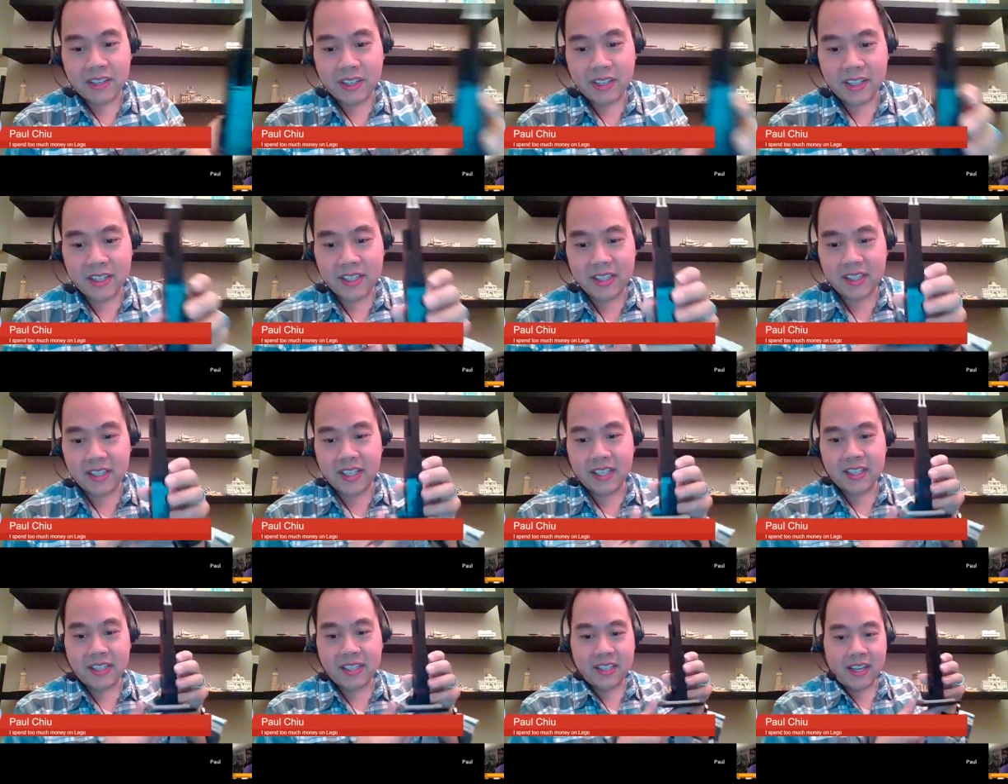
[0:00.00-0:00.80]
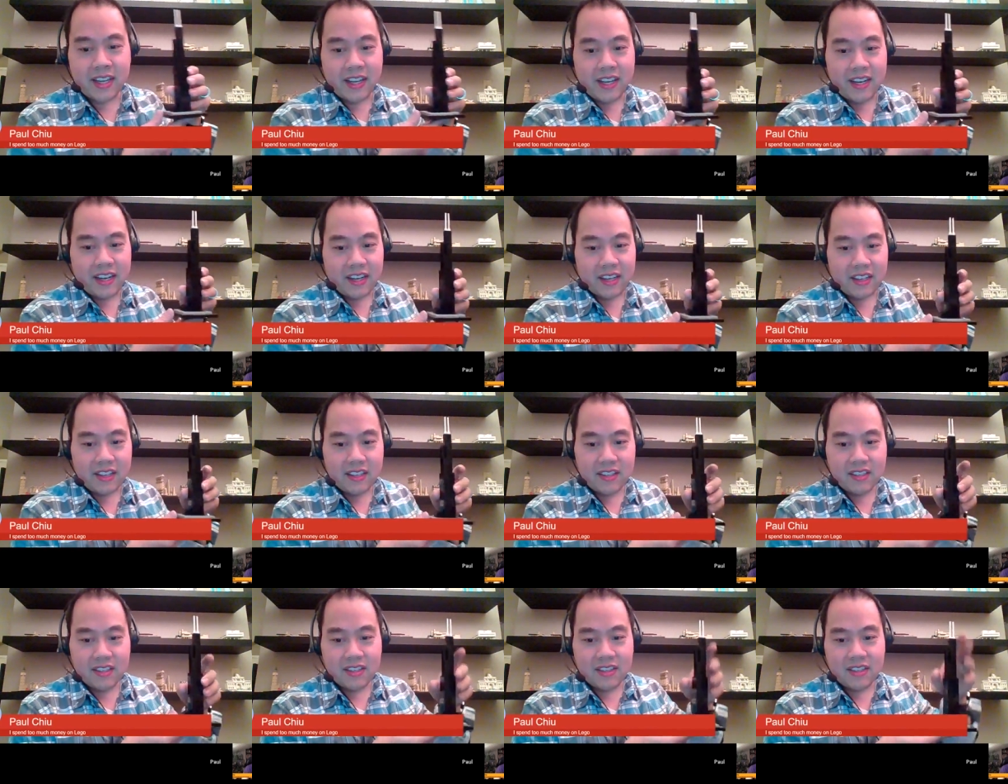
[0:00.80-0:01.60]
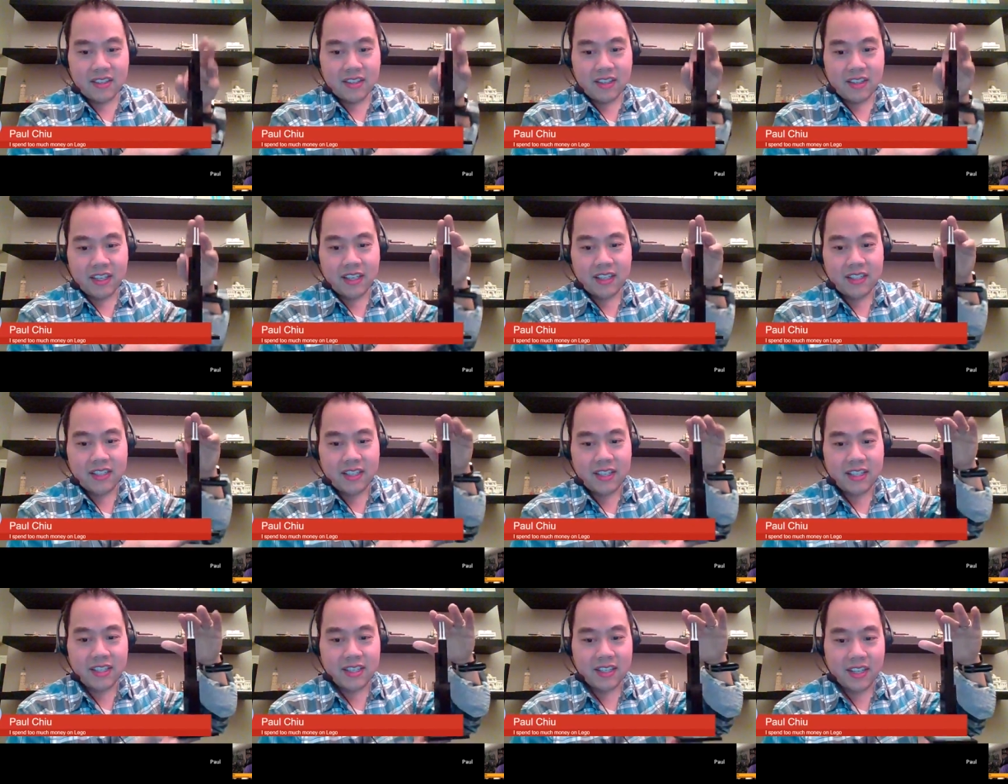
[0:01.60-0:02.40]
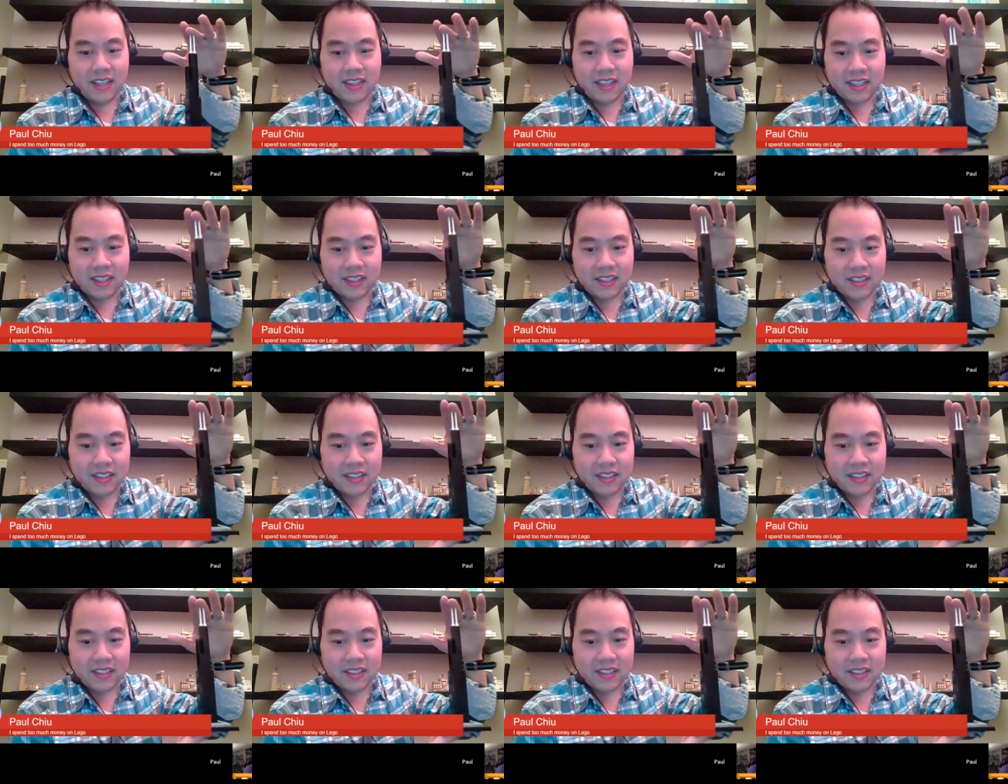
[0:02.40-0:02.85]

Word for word: It's it's tiny. Like it's it's nothing.